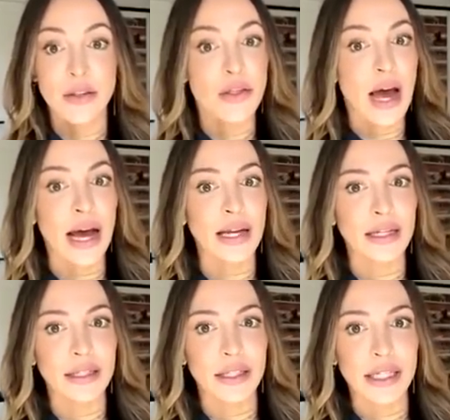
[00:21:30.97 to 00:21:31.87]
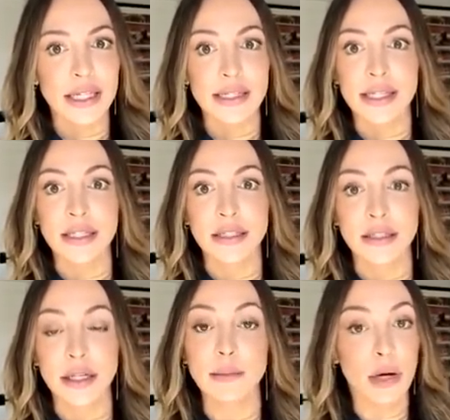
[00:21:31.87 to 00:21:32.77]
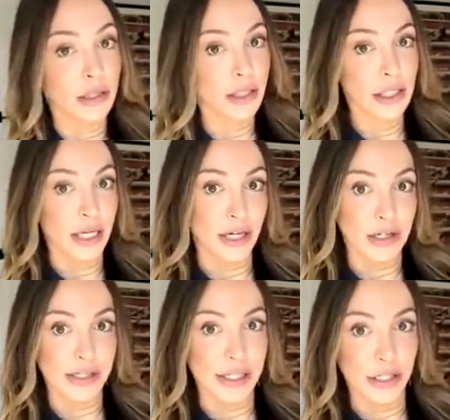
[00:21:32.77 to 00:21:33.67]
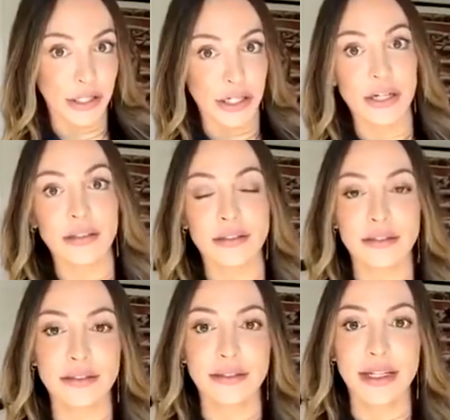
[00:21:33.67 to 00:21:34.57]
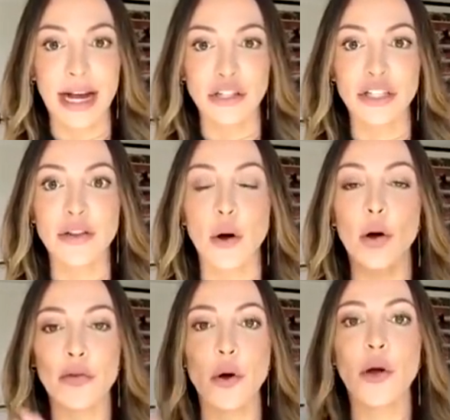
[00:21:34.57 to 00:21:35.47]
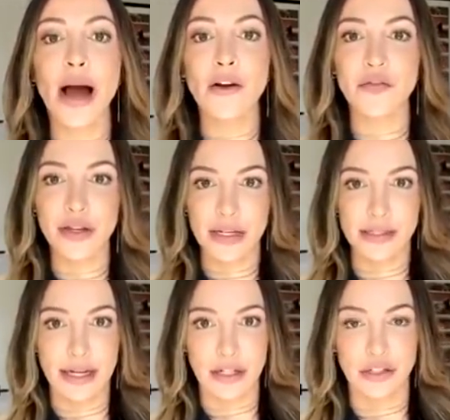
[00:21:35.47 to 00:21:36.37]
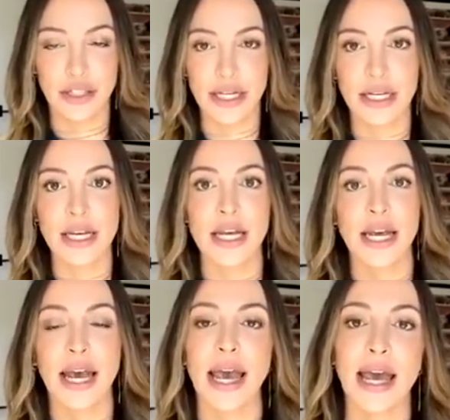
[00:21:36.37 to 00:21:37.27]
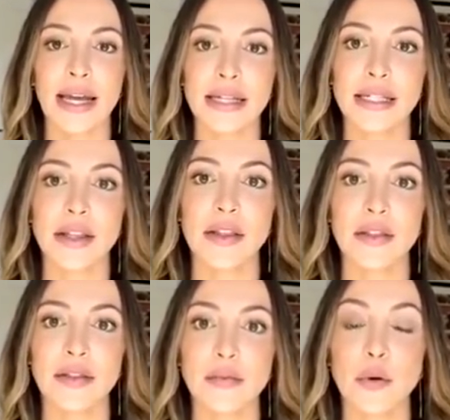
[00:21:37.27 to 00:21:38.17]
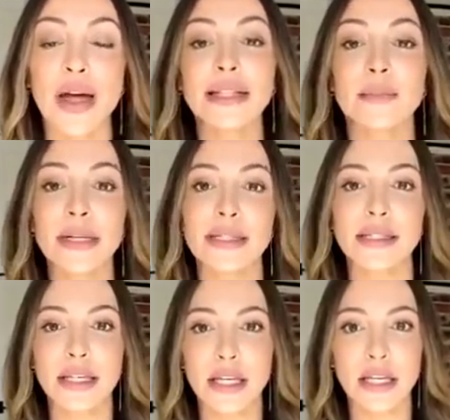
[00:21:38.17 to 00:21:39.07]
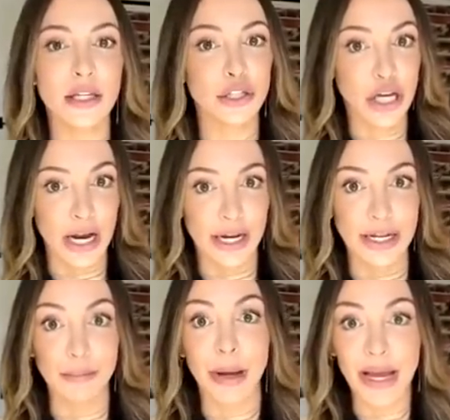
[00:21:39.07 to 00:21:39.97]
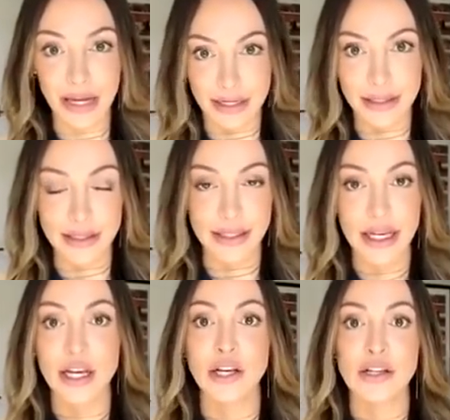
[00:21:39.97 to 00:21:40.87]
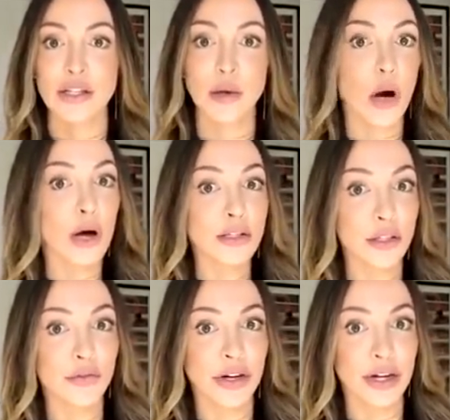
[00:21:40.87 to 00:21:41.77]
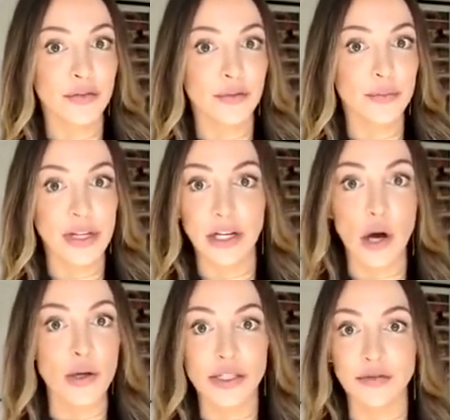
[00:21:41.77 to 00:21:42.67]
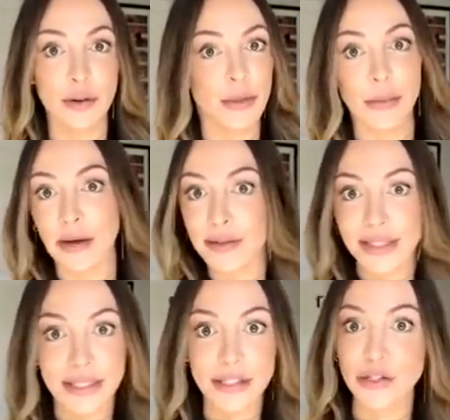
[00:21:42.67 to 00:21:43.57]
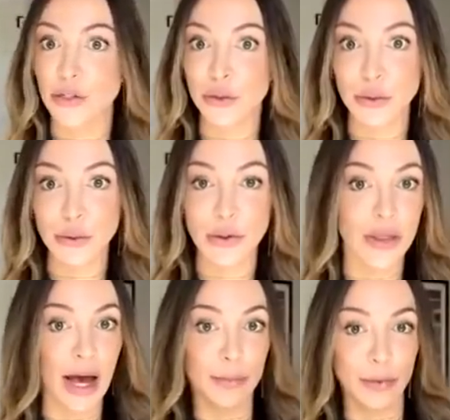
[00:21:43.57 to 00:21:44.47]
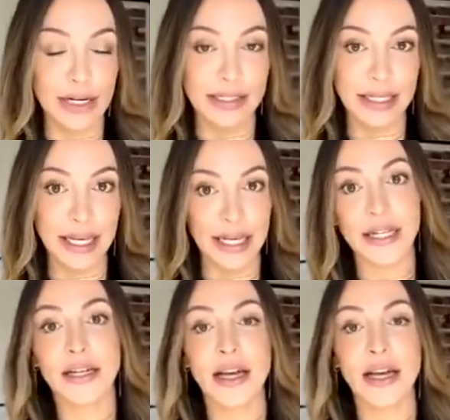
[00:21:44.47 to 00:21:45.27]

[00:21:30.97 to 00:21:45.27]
That is a Moncler sneaker. Actually, oh, the, whole, the whole outfit is actually. You're and, kidding. Well, that's my ski jacket and pants. So also very, it goes from the mountain to the après ski,